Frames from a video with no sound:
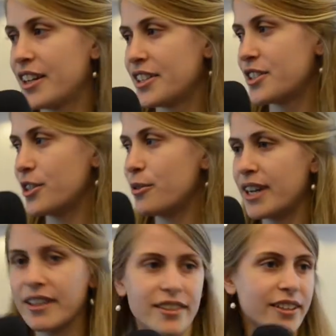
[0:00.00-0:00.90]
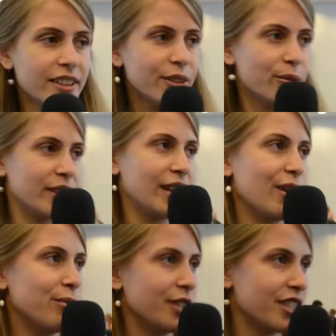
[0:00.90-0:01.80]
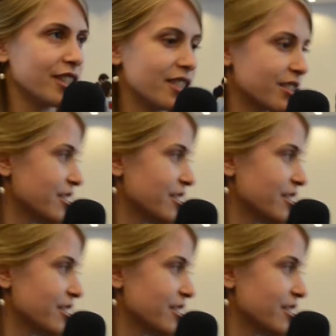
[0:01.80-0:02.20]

So I think now we just